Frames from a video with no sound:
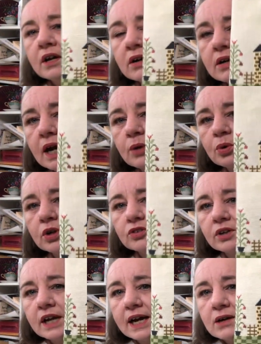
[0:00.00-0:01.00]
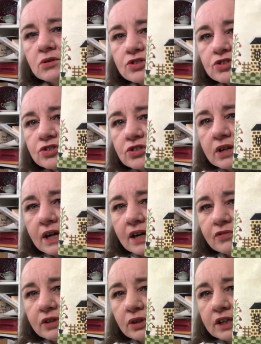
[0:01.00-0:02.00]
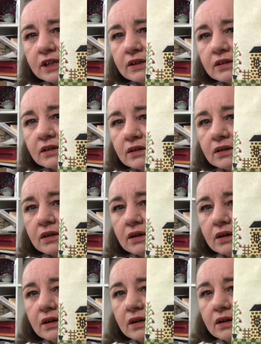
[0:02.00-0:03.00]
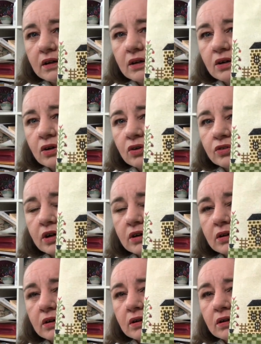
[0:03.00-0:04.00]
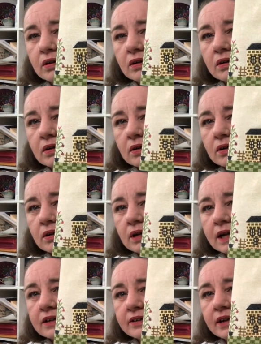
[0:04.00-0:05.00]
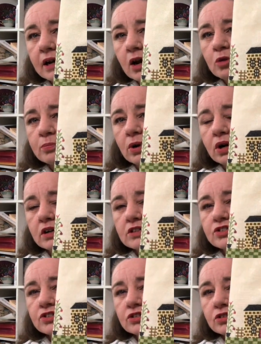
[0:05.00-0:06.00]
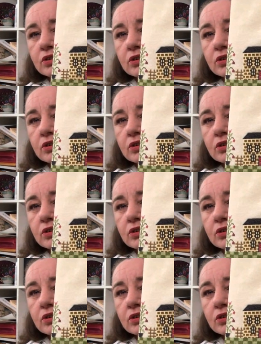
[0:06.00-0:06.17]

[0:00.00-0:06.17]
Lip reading: on. I worked on the house. I filled in all the light yellow parts